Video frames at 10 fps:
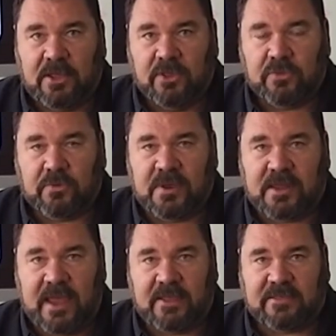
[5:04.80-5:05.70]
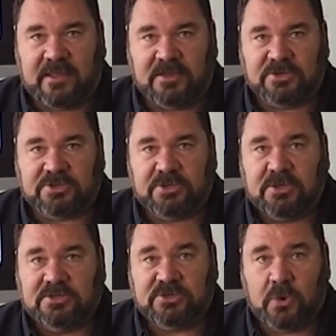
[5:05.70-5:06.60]
3 1/8 inch
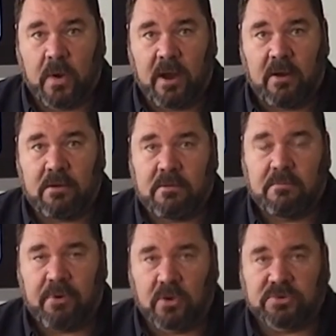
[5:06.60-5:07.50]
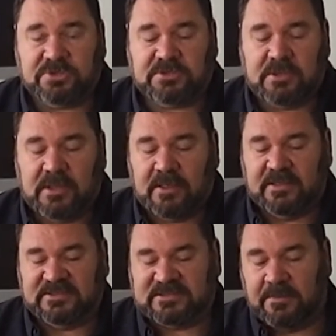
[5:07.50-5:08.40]
square post
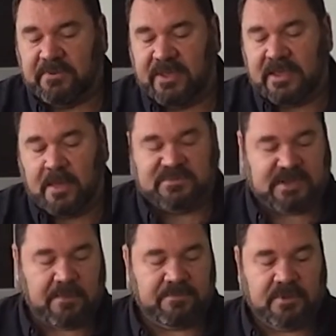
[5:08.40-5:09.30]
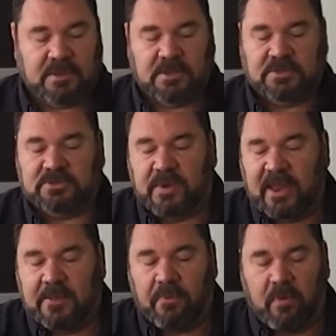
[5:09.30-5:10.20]
that simply comes up to
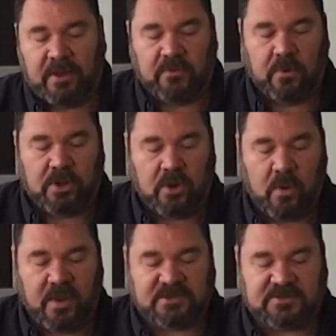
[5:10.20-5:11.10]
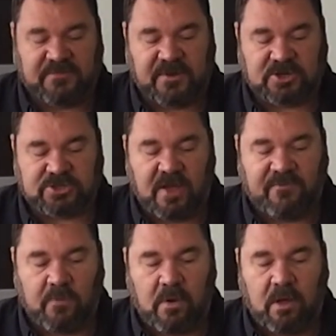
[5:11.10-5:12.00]
any point where you're going to finish
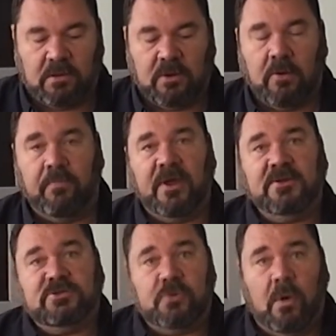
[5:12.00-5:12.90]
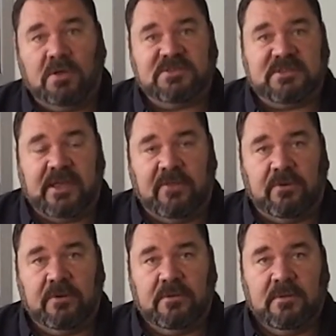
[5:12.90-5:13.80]
off a wall or bring two walls
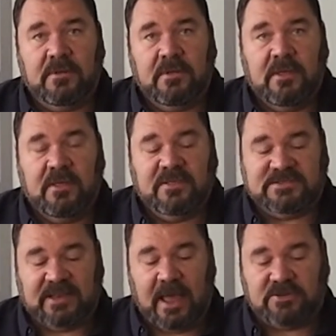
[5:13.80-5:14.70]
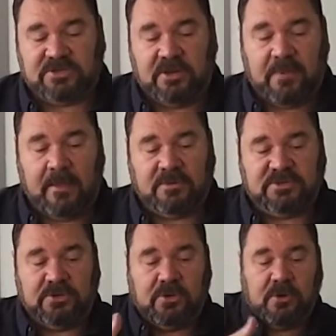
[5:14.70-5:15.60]
together. This allows you to be able
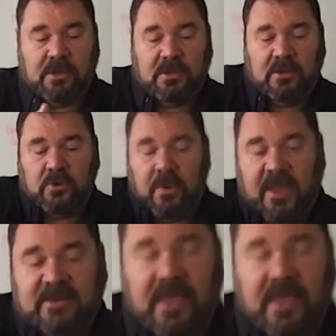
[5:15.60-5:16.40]
to create